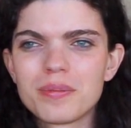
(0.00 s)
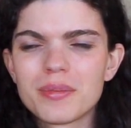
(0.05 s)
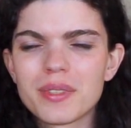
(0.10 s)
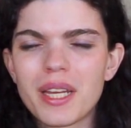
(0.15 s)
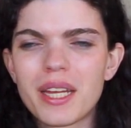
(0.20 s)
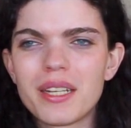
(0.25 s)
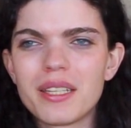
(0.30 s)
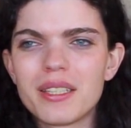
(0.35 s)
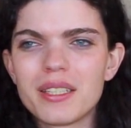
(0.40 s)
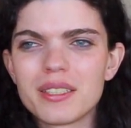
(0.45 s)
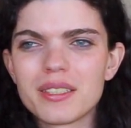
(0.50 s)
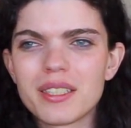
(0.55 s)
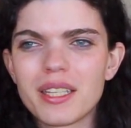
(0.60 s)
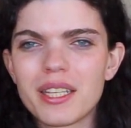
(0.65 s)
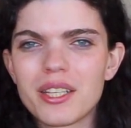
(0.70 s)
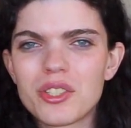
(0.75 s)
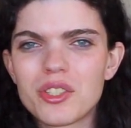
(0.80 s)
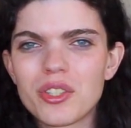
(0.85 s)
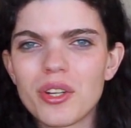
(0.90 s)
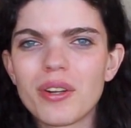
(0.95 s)
kind of this
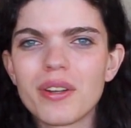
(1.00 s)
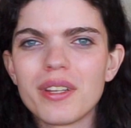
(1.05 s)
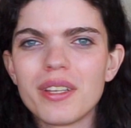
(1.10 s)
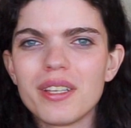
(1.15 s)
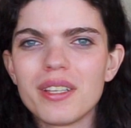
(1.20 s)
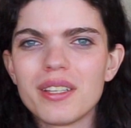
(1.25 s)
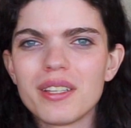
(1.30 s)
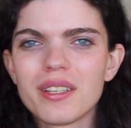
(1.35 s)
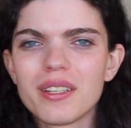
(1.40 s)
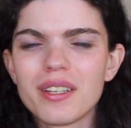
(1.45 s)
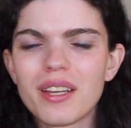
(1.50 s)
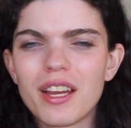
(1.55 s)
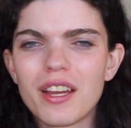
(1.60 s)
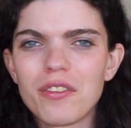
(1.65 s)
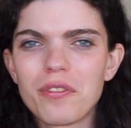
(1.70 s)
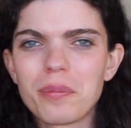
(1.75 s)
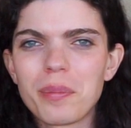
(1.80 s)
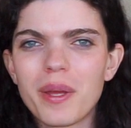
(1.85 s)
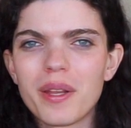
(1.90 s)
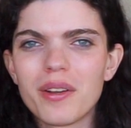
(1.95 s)
like journey
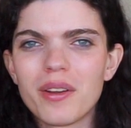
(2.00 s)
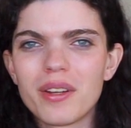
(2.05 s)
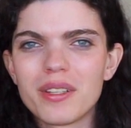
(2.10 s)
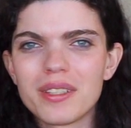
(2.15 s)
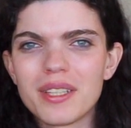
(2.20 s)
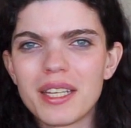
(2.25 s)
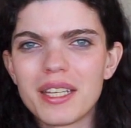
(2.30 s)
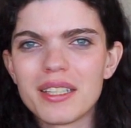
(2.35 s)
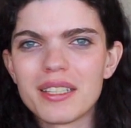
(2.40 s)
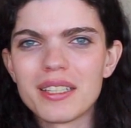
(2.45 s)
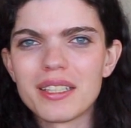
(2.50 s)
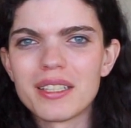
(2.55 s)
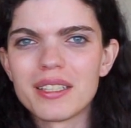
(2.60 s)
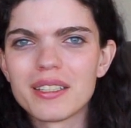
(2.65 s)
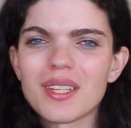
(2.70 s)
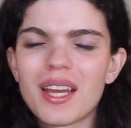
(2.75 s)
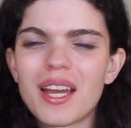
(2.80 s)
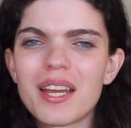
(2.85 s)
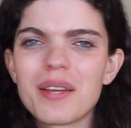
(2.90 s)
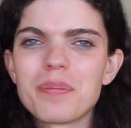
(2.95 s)
I've been on
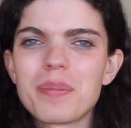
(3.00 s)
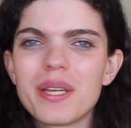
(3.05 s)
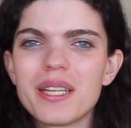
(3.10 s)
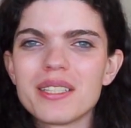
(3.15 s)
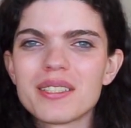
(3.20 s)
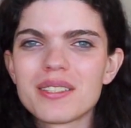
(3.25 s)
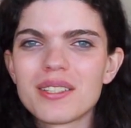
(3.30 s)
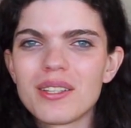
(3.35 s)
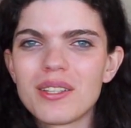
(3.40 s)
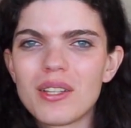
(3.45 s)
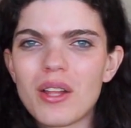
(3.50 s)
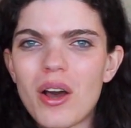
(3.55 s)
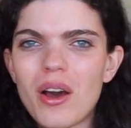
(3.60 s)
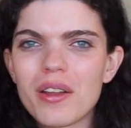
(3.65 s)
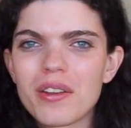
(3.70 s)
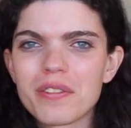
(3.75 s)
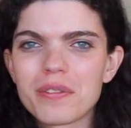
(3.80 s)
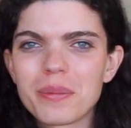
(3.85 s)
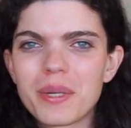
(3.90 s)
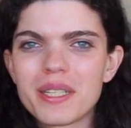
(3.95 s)
lately. I based a
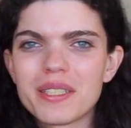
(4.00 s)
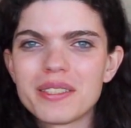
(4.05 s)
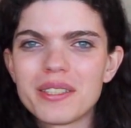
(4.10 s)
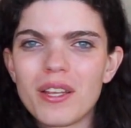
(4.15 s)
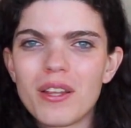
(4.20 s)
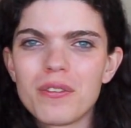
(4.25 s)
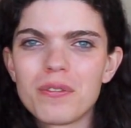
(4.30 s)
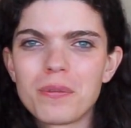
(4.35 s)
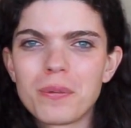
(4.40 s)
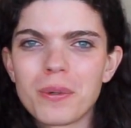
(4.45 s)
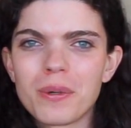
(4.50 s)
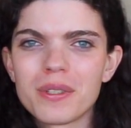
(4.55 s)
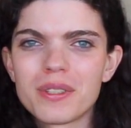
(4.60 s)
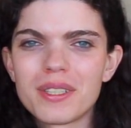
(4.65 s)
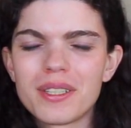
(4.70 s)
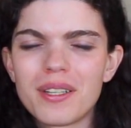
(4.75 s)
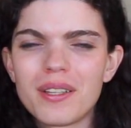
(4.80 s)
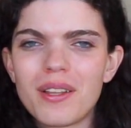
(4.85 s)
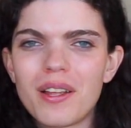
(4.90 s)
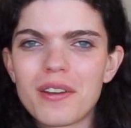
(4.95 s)
lot of my self-worth
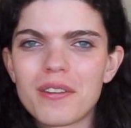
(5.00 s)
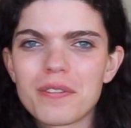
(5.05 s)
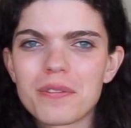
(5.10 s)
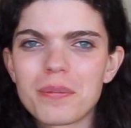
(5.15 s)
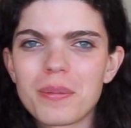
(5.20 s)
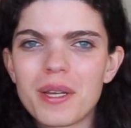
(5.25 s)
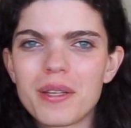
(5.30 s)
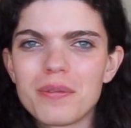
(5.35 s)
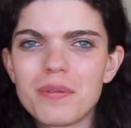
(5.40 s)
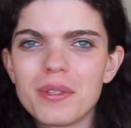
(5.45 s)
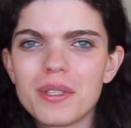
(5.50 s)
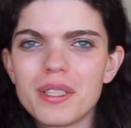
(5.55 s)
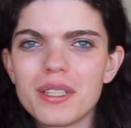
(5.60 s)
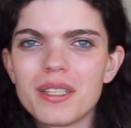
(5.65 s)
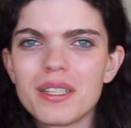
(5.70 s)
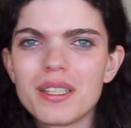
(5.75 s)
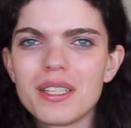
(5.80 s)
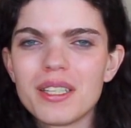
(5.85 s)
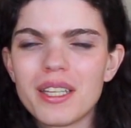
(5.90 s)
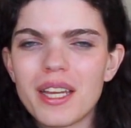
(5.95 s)
and a lot of my
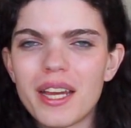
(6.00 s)
validity